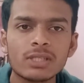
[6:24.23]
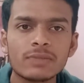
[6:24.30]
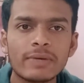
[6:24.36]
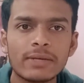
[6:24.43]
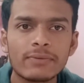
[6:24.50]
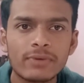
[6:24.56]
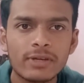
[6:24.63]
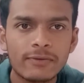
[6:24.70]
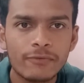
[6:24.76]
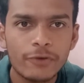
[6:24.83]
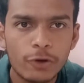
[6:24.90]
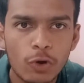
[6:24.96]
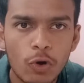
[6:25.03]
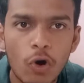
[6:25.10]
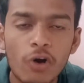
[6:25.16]
very
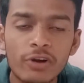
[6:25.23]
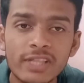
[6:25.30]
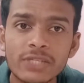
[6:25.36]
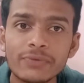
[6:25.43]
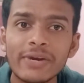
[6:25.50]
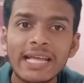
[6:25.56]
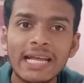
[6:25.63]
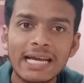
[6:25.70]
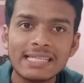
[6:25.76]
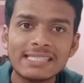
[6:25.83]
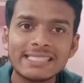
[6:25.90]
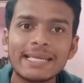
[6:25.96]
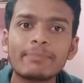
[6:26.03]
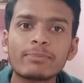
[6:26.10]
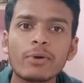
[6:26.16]
video or this very
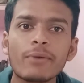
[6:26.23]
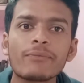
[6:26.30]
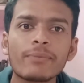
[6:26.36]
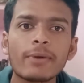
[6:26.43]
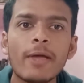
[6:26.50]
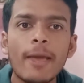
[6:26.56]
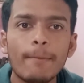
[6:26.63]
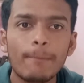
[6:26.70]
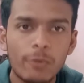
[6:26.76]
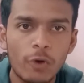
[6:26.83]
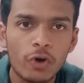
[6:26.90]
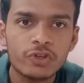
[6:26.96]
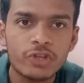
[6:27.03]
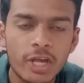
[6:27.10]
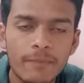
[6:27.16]
concept of
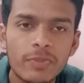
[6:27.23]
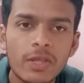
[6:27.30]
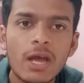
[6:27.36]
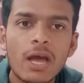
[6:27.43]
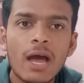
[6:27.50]
blockchain.